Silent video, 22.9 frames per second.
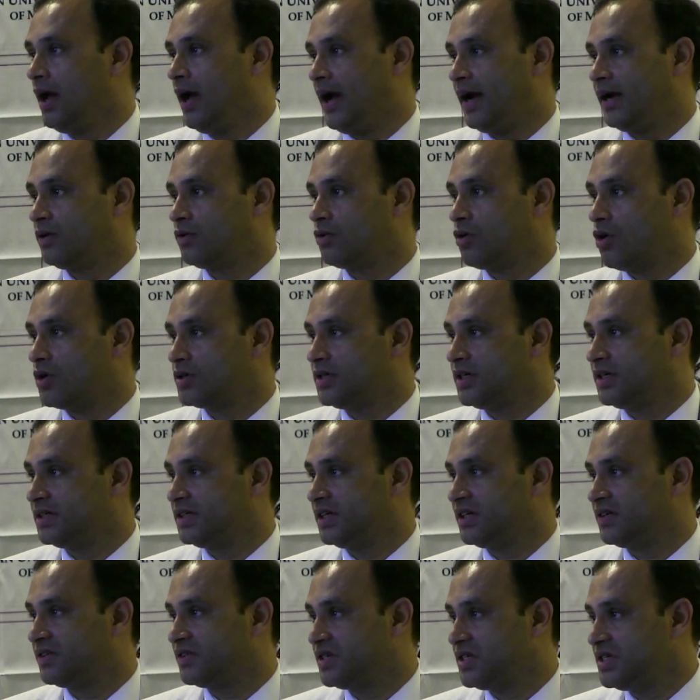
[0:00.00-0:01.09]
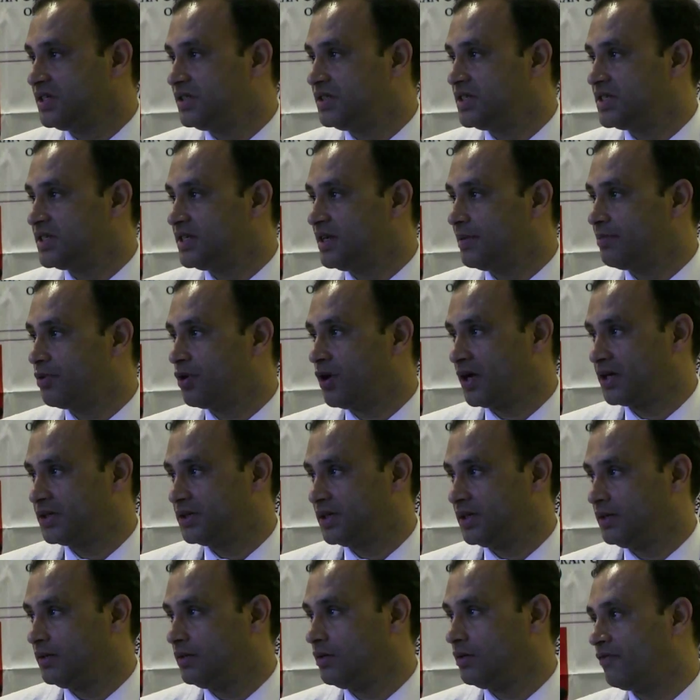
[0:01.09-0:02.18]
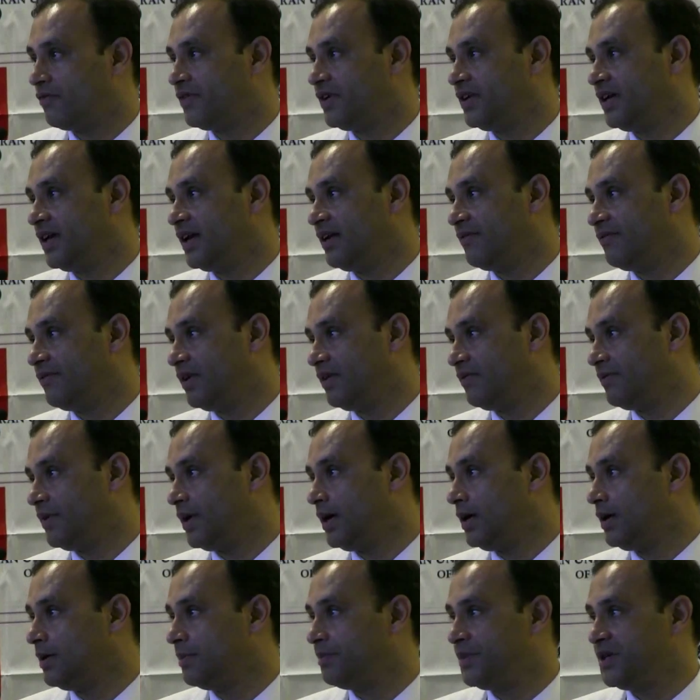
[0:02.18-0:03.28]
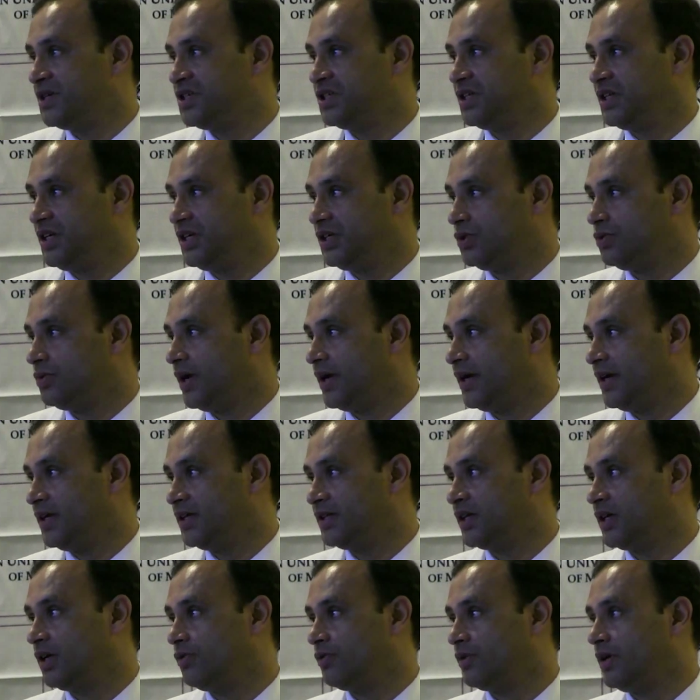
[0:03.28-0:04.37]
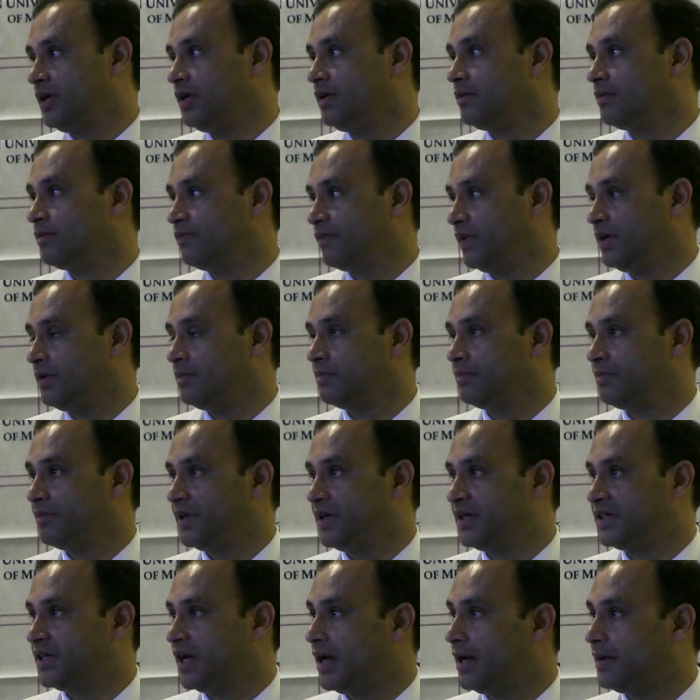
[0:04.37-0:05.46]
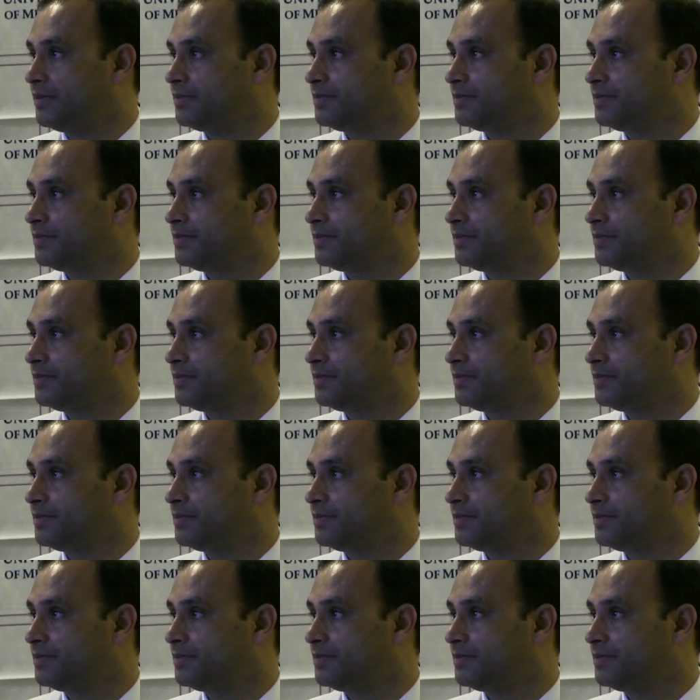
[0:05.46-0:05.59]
and causing decreased GCA production TNF-alpha, PGE2 and interleukin-1 beta.